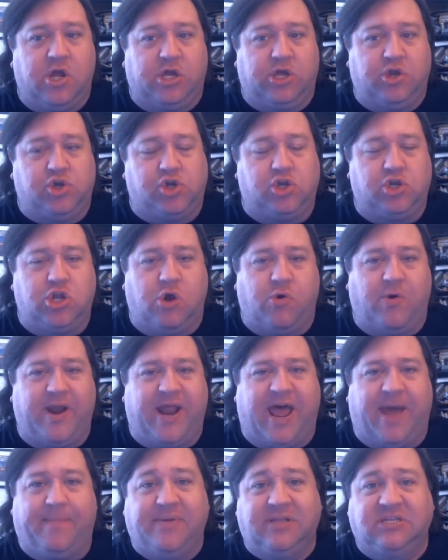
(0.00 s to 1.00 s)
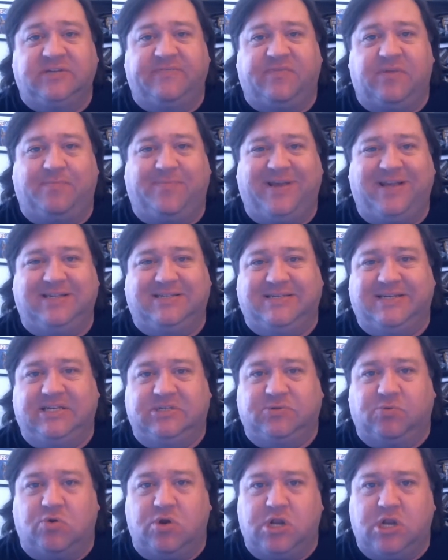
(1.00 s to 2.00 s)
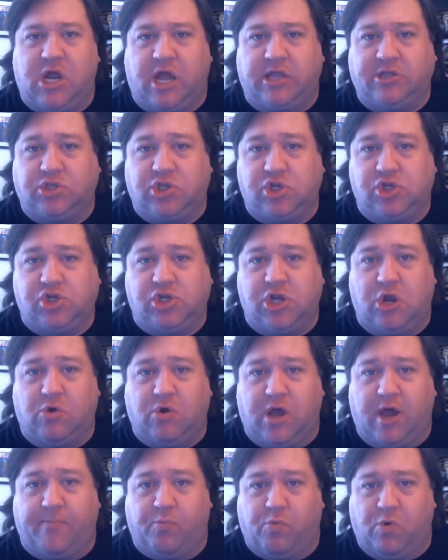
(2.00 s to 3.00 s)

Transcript: You should know what happens if the PCs were not to show up.